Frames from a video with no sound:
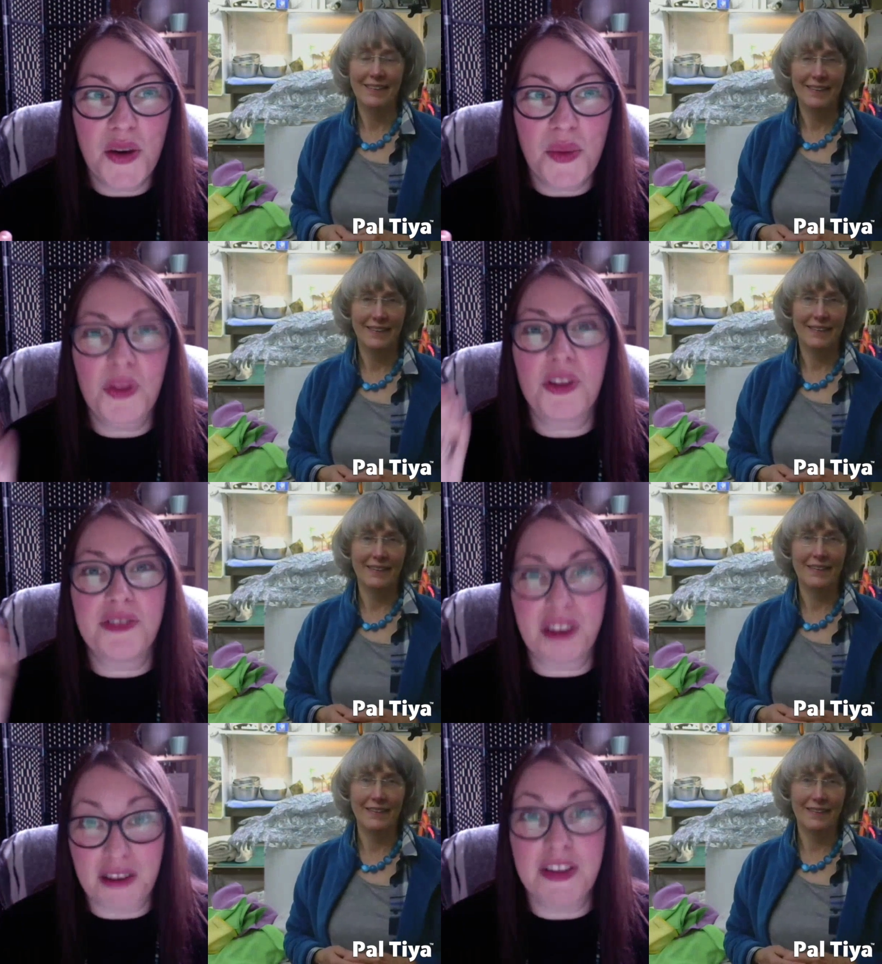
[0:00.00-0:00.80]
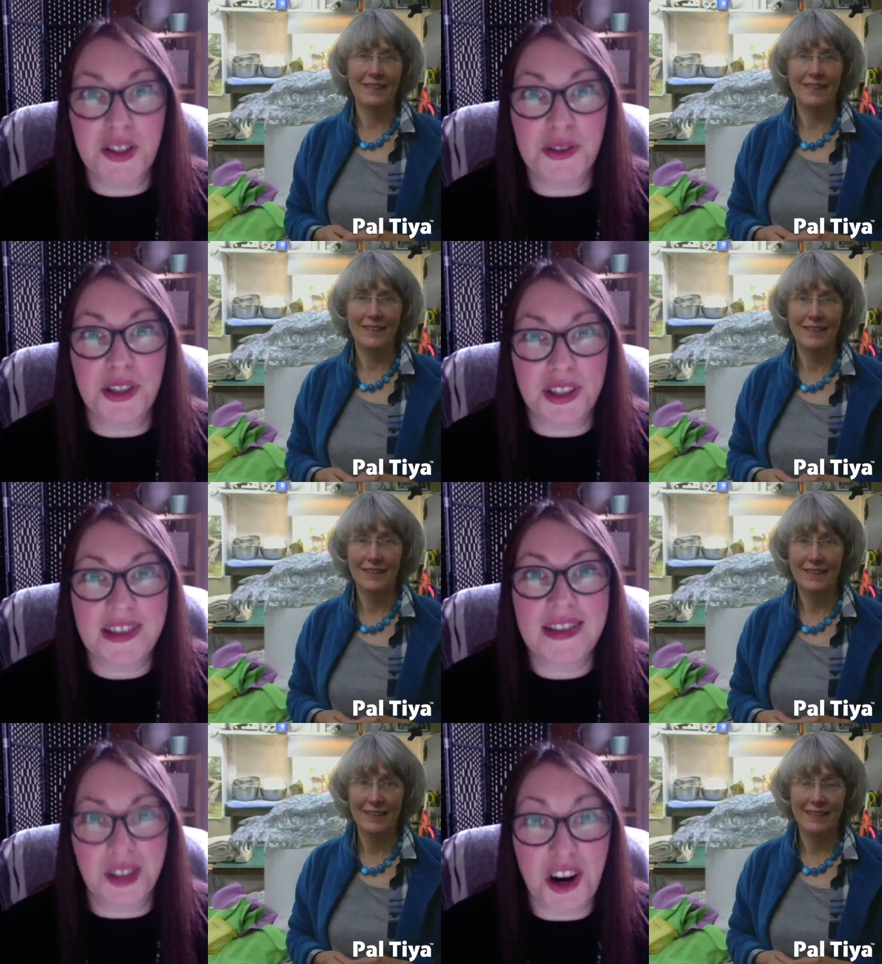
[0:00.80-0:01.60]
Speaker 1: well, they're very visual
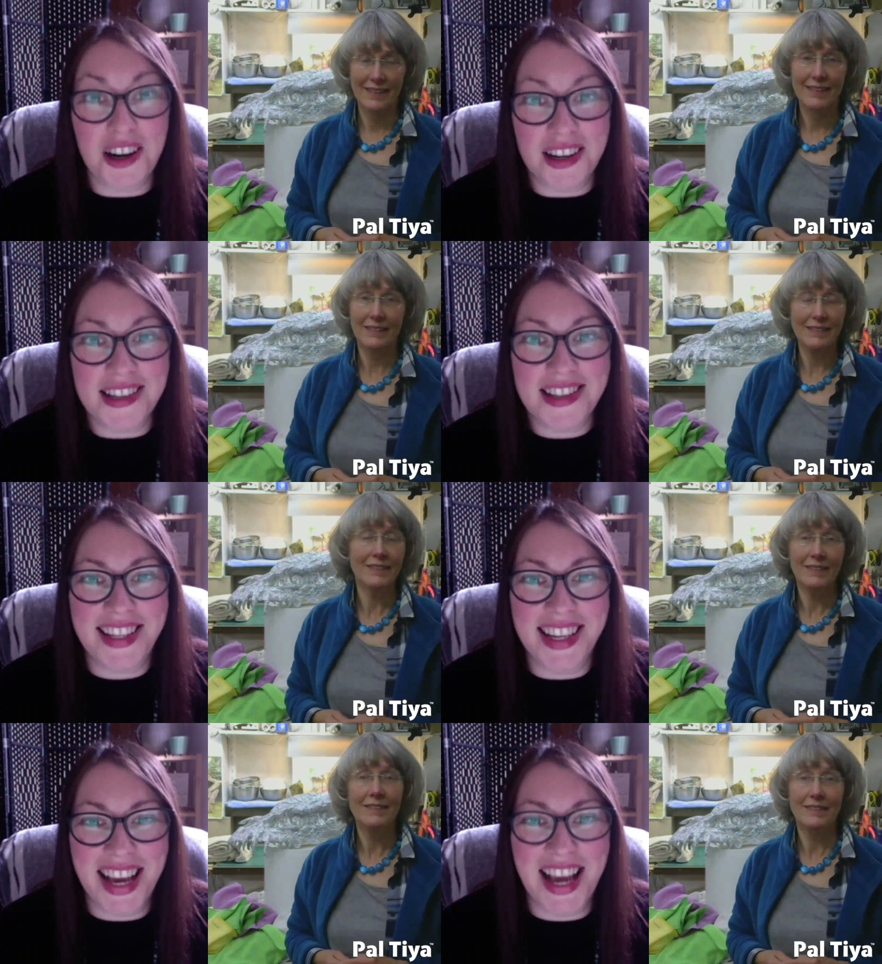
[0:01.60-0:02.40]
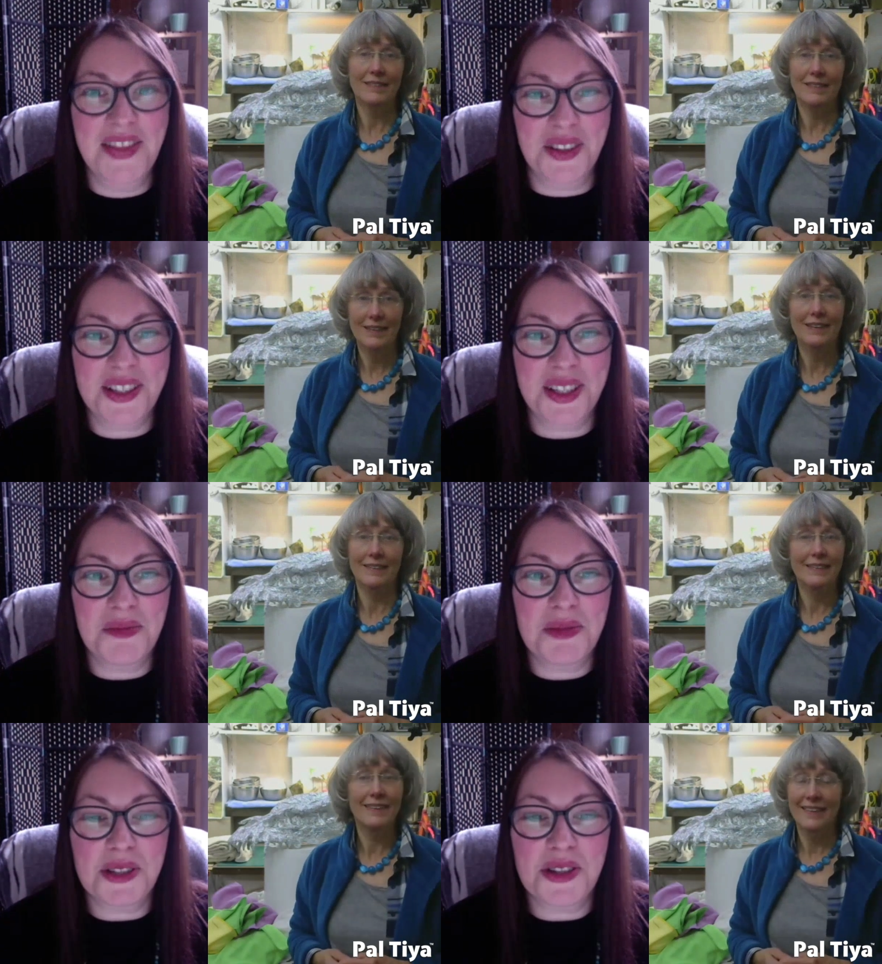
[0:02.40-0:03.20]
because they're artists and they're
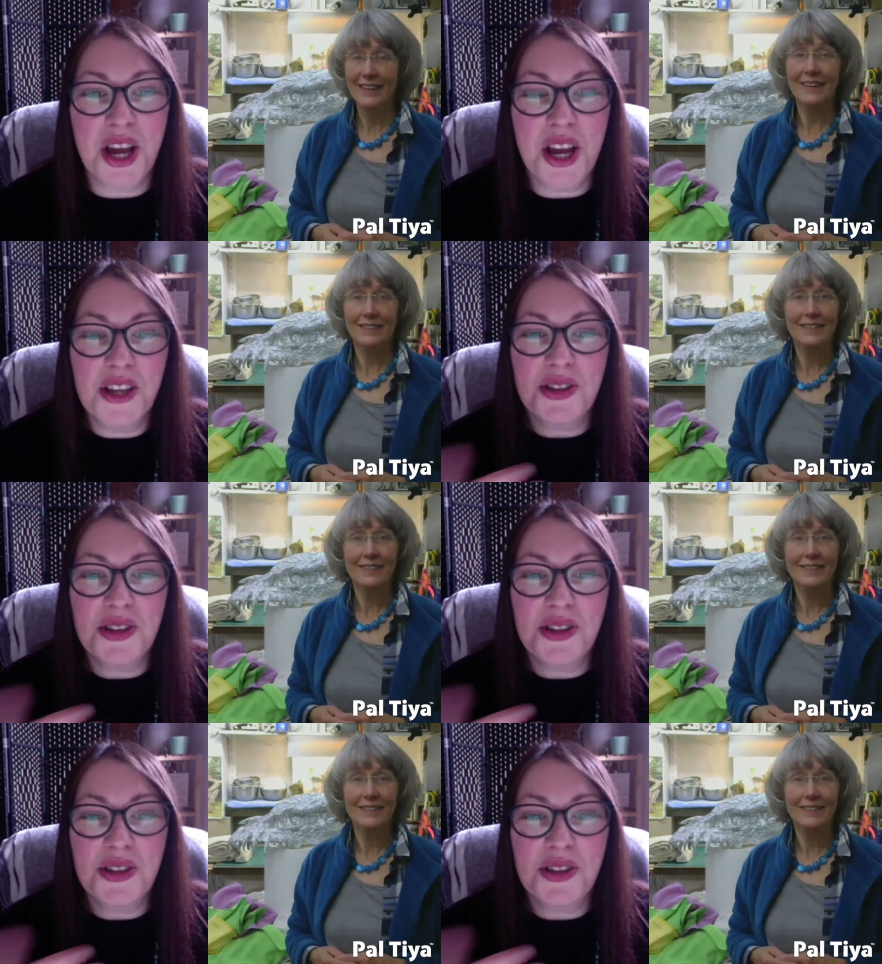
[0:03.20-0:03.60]
sculptors. Yeah.